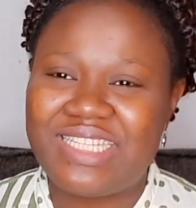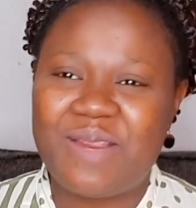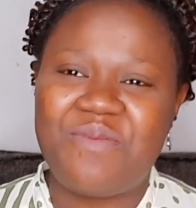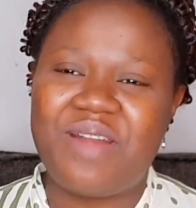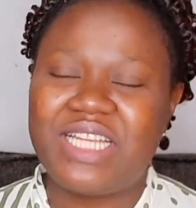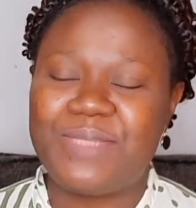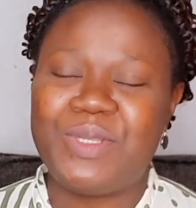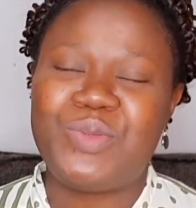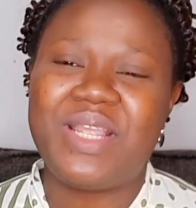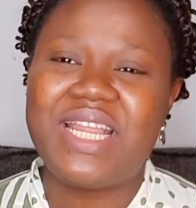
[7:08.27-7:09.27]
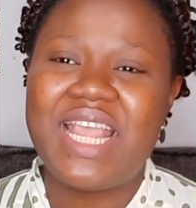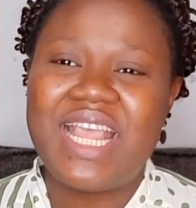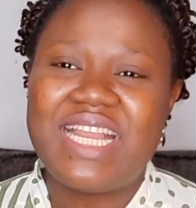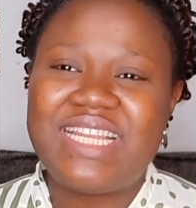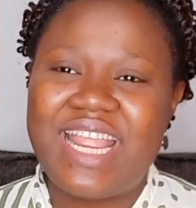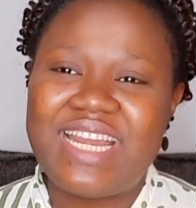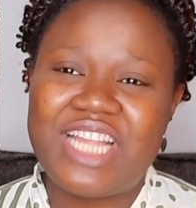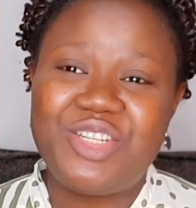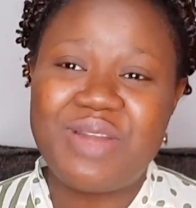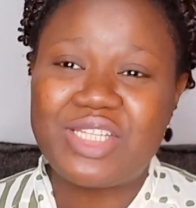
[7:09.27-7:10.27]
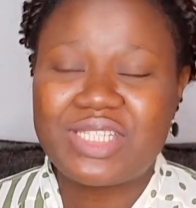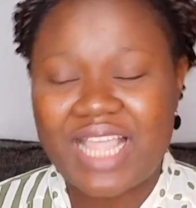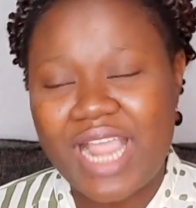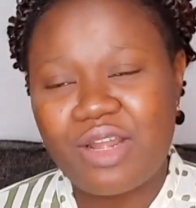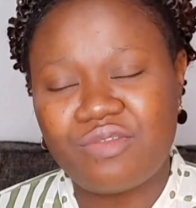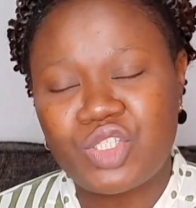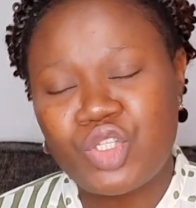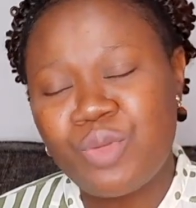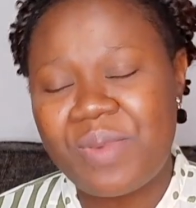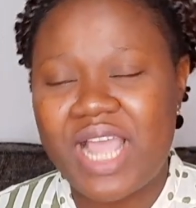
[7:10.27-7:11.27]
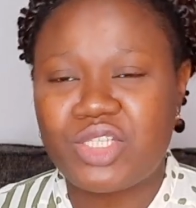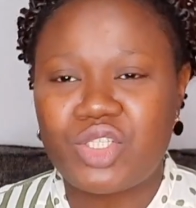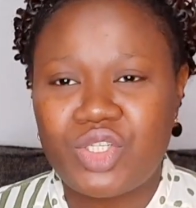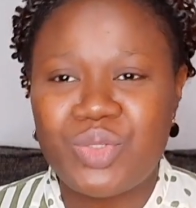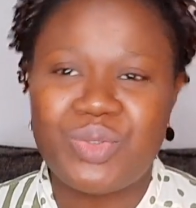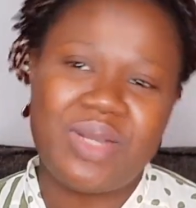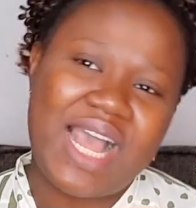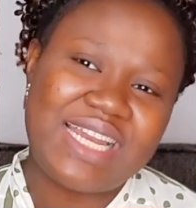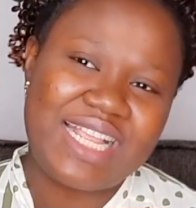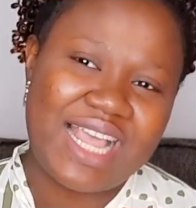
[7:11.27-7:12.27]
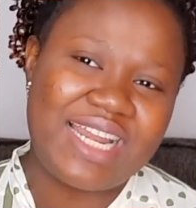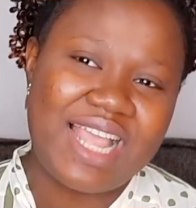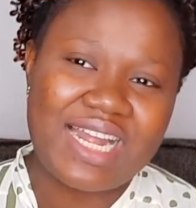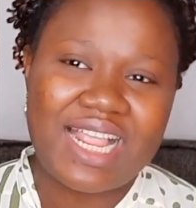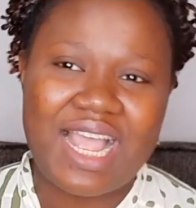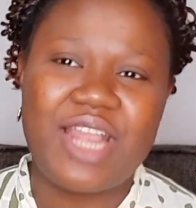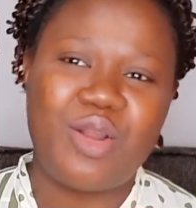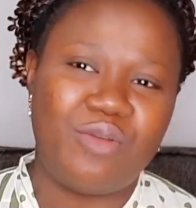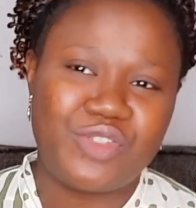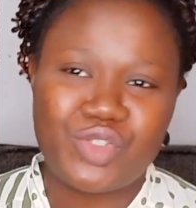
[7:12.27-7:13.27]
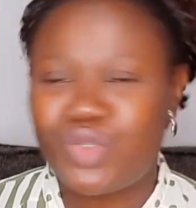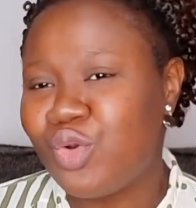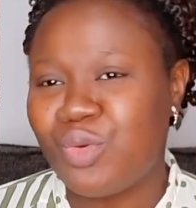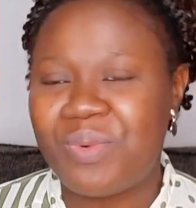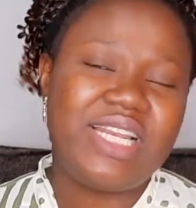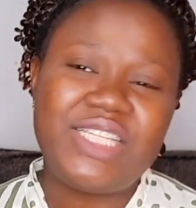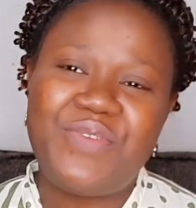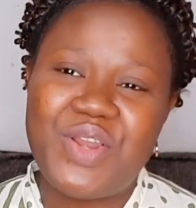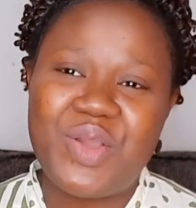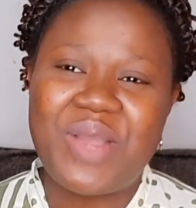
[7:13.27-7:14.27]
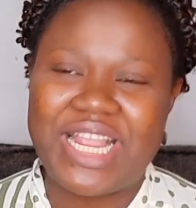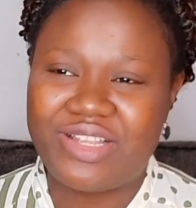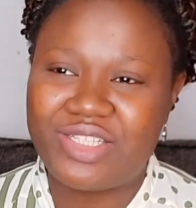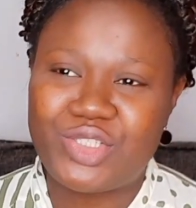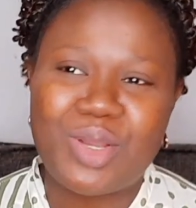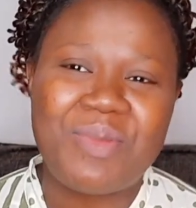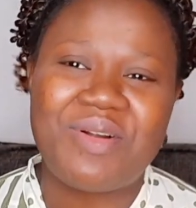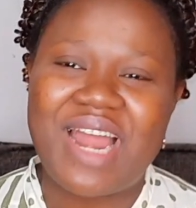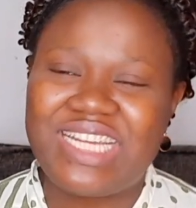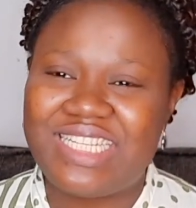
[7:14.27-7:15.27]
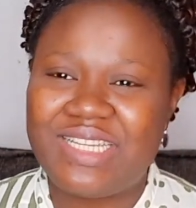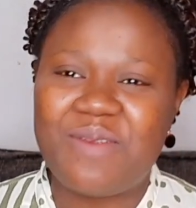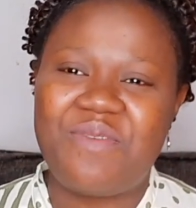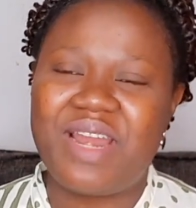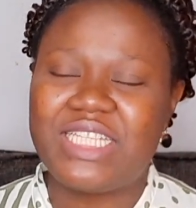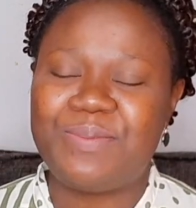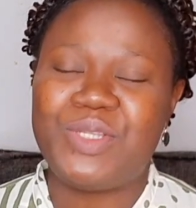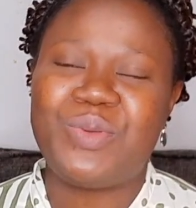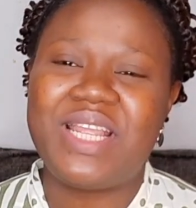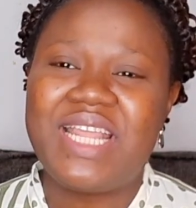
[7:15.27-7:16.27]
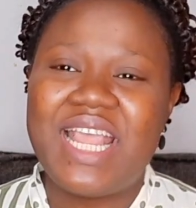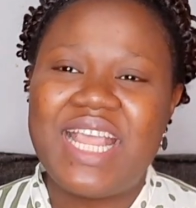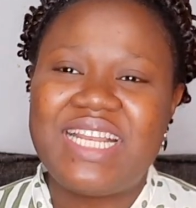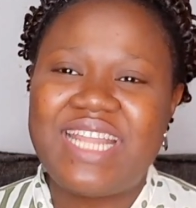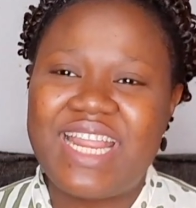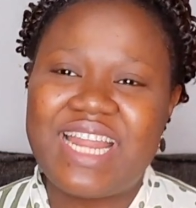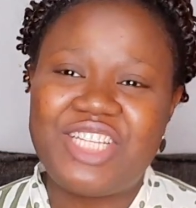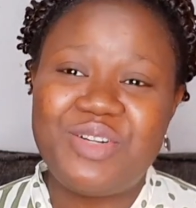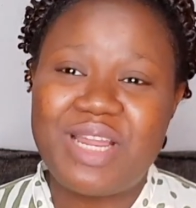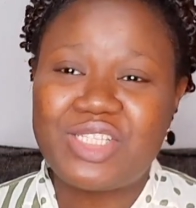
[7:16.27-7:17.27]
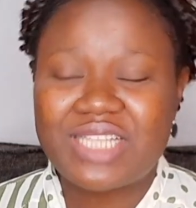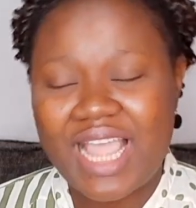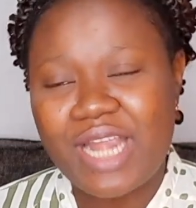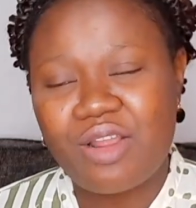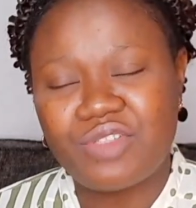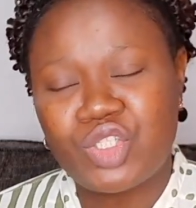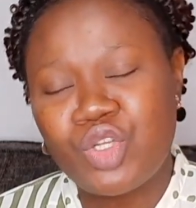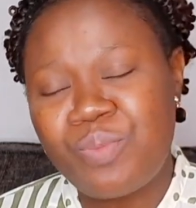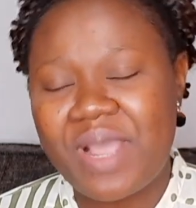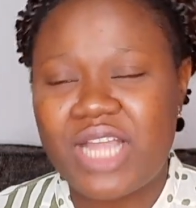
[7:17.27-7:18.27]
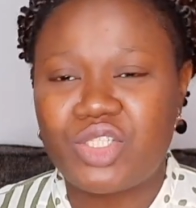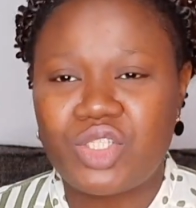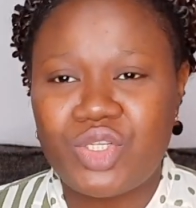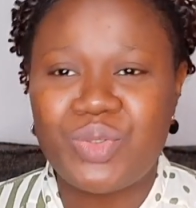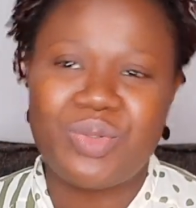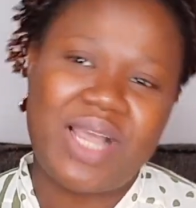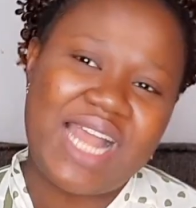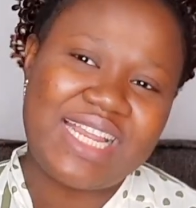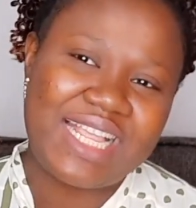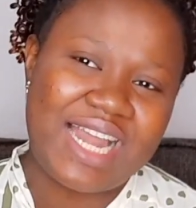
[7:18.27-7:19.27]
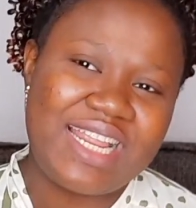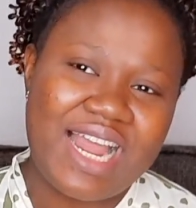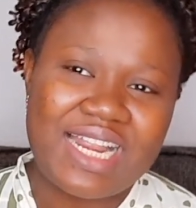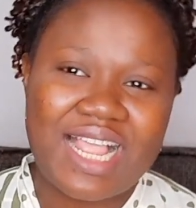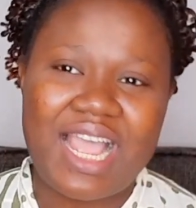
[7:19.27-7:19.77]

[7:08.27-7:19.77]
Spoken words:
Thereof, wow! This I personally recommend should you find yourself in Ghana or any African restaurant where you currently live.